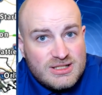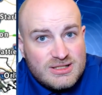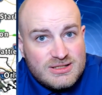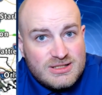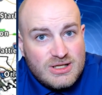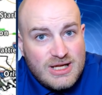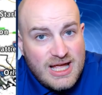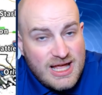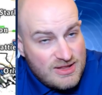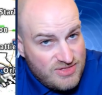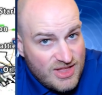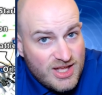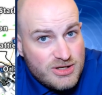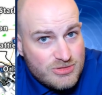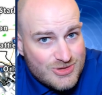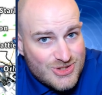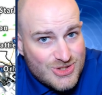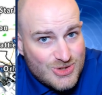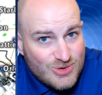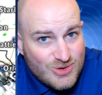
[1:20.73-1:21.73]
and
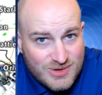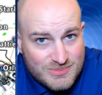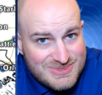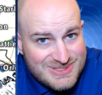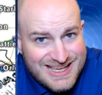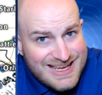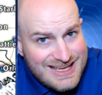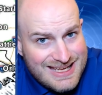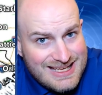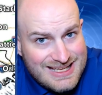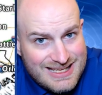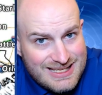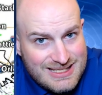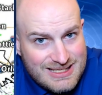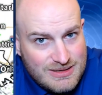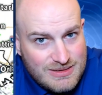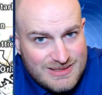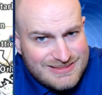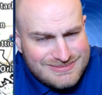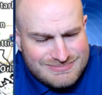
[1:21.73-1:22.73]
thunderstorms.
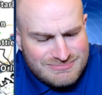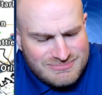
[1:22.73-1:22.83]
Well,